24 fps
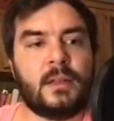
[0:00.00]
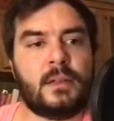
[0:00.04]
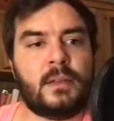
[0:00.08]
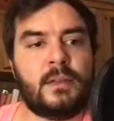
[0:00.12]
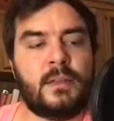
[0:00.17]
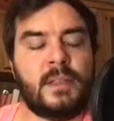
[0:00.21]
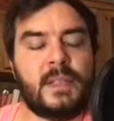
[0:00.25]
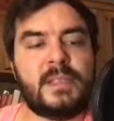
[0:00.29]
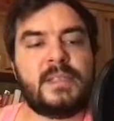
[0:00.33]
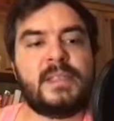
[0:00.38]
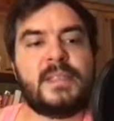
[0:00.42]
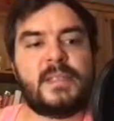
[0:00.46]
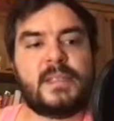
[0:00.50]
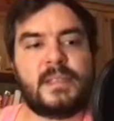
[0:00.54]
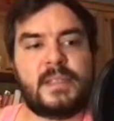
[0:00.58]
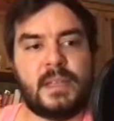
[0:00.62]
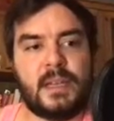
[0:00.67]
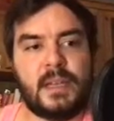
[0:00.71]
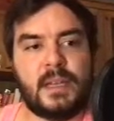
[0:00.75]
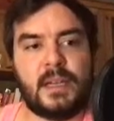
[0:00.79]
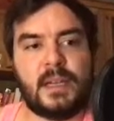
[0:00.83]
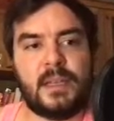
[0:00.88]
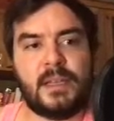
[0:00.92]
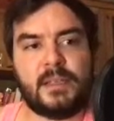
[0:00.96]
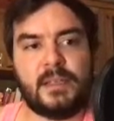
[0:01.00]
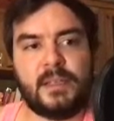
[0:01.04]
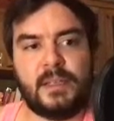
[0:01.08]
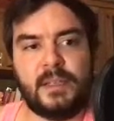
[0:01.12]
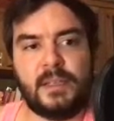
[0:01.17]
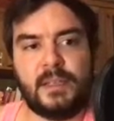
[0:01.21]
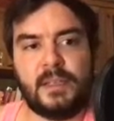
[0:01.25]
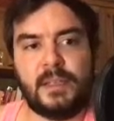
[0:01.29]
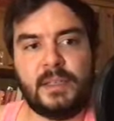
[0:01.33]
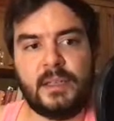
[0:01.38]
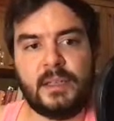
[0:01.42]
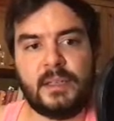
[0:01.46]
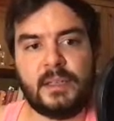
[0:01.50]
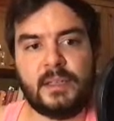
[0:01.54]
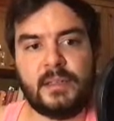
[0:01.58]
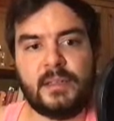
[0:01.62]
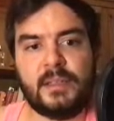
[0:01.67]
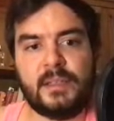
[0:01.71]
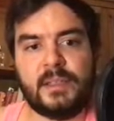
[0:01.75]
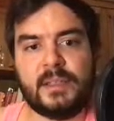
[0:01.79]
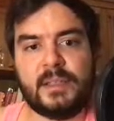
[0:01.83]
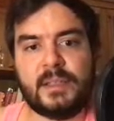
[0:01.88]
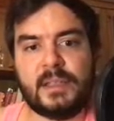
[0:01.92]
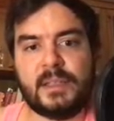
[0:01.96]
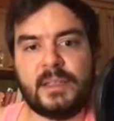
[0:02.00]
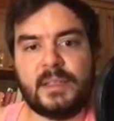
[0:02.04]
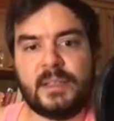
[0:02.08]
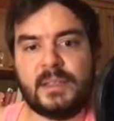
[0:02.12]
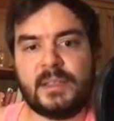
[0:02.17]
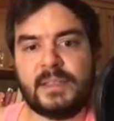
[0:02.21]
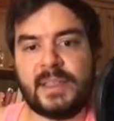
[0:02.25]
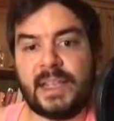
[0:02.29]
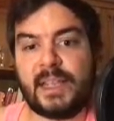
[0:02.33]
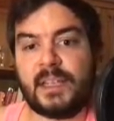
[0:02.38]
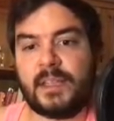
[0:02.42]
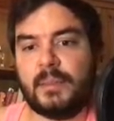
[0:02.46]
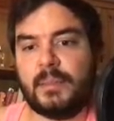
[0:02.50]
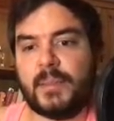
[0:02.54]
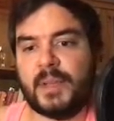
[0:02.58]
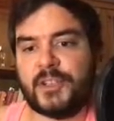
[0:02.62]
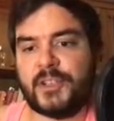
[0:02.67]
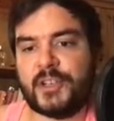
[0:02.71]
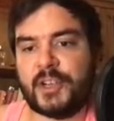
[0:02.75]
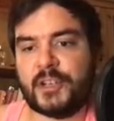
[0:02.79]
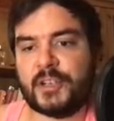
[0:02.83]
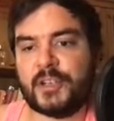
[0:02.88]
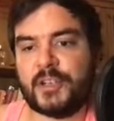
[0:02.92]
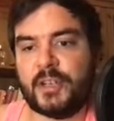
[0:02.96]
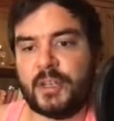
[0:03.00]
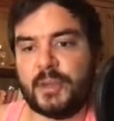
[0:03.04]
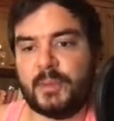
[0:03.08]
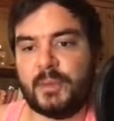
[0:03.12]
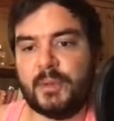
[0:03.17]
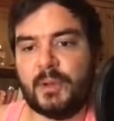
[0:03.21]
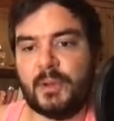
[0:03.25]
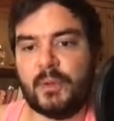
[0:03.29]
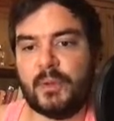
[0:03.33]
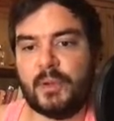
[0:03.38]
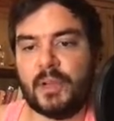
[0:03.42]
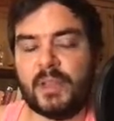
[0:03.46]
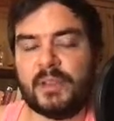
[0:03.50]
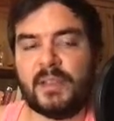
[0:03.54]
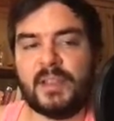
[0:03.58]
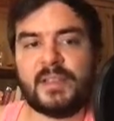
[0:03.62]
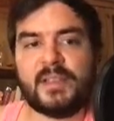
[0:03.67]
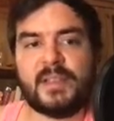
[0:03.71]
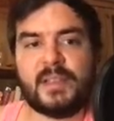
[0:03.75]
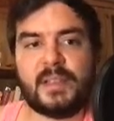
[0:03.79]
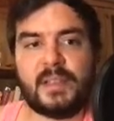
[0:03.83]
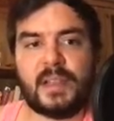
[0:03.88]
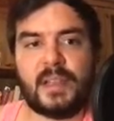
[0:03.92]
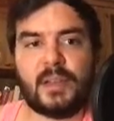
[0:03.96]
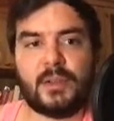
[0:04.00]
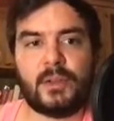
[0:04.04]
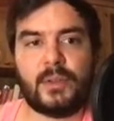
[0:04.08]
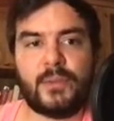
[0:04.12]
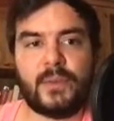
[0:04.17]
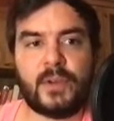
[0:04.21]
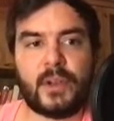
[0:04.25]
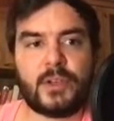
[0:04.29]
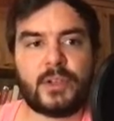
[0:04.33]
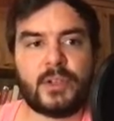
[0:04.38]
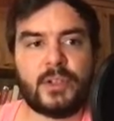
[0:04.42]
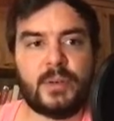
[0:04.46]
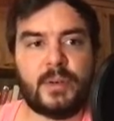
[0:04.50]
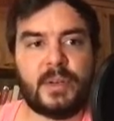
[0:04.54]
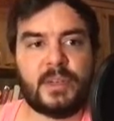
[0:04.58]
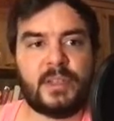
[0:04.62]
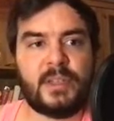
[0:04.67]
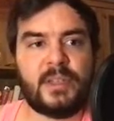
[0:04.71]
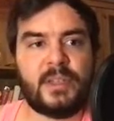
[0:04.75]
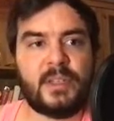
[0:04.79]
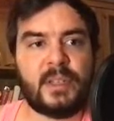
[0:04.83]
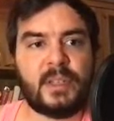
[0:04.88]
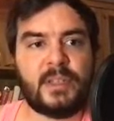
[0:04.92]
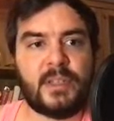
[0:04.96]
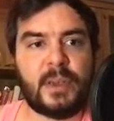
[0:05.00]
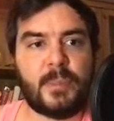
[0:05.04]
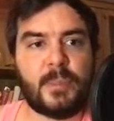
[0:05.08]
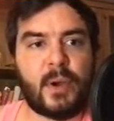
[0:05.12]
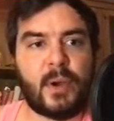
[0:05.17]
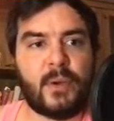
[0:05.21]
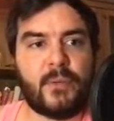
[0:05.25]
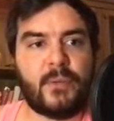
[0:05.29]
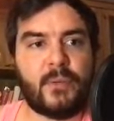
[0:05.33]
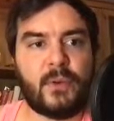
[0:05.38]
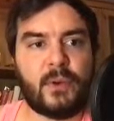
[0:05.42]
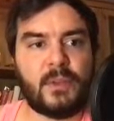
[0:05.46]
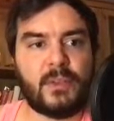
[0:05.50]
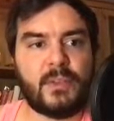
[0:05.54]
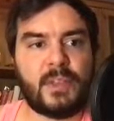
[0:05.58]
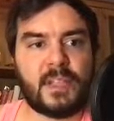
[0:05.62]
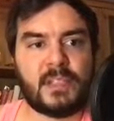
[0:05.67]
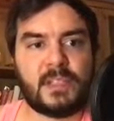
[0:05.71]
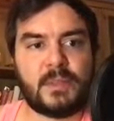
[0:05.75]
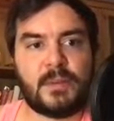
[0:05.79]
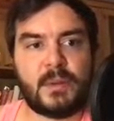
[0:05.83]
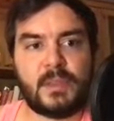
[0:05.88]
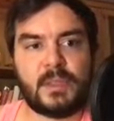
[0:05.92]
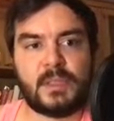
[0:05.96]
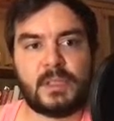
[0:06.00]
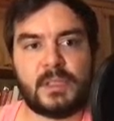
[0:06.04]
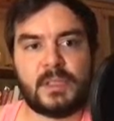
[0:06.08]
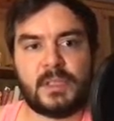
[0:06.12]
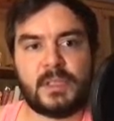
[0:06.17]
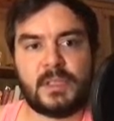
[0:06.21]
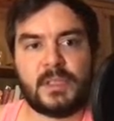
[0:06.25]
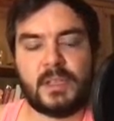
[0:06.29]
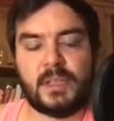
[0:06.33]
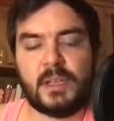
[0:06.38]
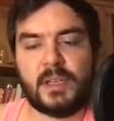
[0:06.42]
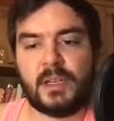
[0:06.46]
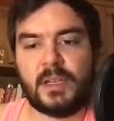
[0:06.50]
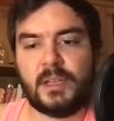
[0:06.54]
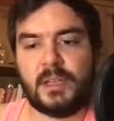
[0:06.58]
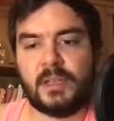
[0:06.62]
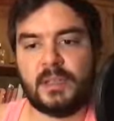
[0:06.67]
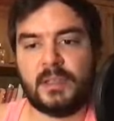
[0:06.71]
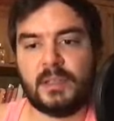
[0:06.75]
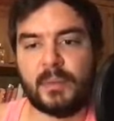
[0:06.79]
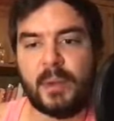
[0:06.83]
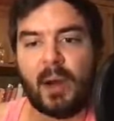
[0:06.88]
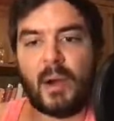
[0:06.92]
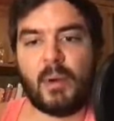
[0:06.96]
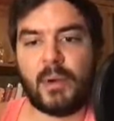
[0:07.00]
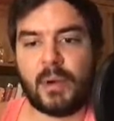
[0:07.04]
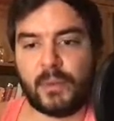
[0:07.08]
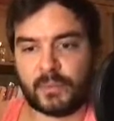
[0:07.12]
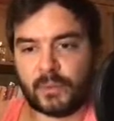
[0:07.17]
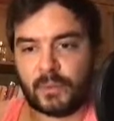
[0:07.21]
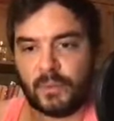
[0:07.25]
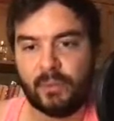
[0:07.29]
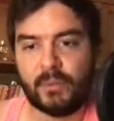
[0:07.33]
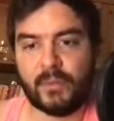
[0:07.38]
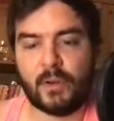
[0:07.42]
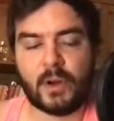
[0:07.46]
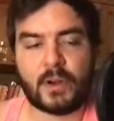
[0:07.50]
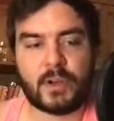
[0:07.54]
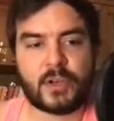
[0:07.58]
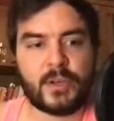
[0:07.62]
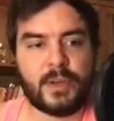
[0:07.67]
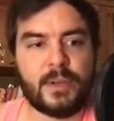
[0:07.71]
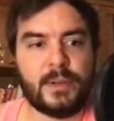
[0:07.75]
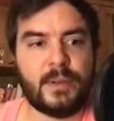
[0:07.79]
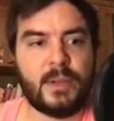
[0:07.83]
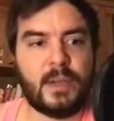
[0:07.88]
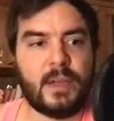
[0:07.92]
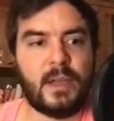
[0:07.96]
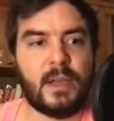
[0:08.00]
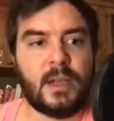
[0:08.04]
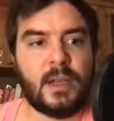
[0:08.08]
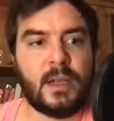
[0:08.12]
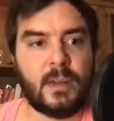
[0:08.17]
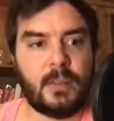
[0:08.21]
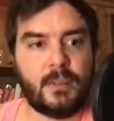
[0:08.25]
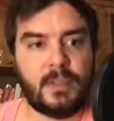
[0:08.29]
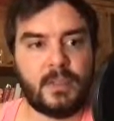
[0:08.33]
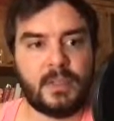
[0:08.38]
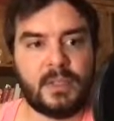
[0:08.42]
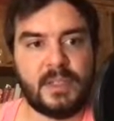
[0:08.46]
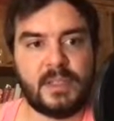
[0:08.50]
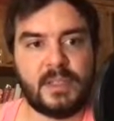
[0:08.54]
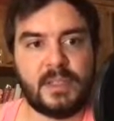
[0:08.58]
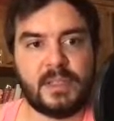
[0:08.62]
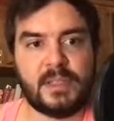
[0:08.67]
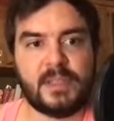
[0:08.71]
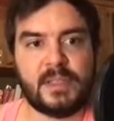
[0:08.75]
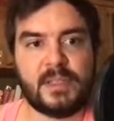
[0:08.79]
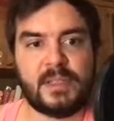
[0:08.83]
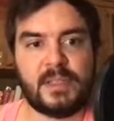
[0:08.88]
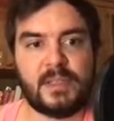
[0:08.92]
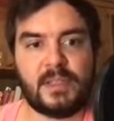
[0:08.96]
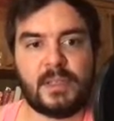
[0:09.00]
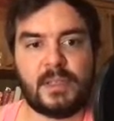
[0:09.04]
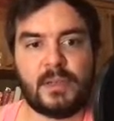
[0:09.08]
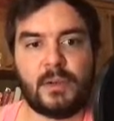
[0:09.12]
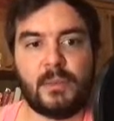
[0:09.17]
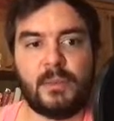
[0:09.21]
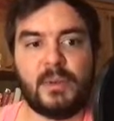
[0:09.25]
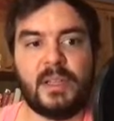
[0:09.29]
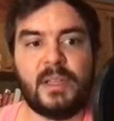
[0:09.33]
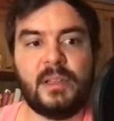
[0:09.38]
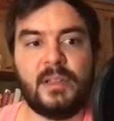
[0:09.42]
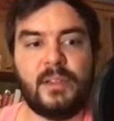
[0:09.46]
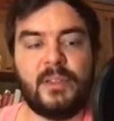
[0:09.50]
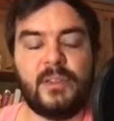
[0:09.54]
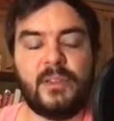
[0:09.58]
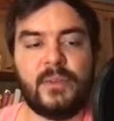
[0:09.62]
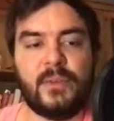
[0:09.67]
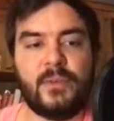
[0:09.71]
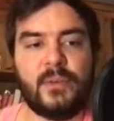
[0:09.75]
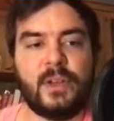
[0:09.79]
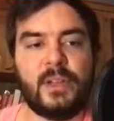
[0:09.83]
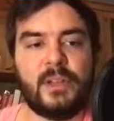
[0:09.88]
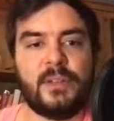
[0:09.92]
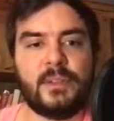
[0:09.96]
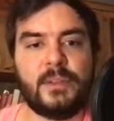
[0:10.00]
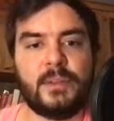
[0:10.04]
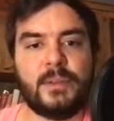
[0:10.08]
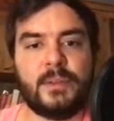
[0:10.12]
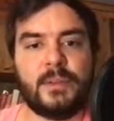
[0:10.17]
this is uh, the uh, the second bijection that we will look at. This is the Cantor function, right? The, the above one, this was the, the power of two version. Um, this is this completely different